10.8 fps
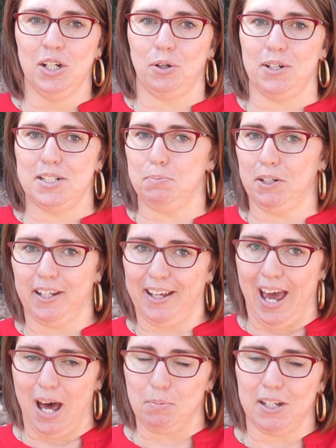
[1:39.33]
going to build a
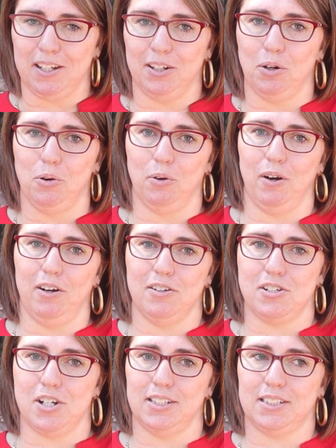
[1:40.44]
cabin, or
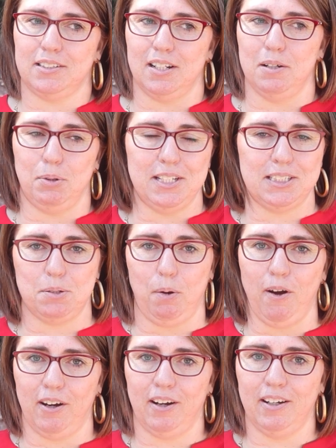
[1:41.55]
just a place to
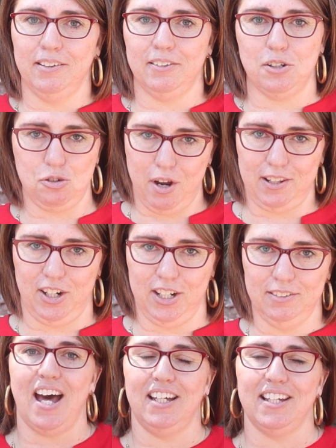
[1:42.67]
park your trailer.
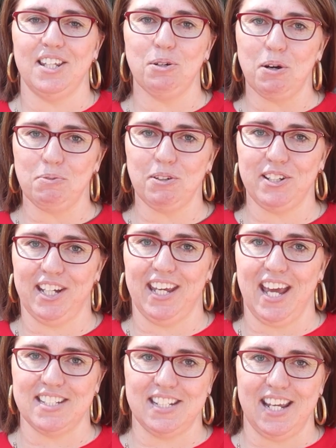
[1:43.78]
The one we're looking
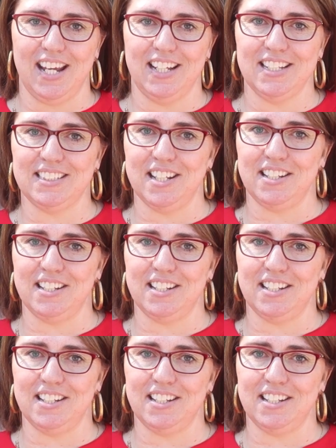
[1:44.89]
at today is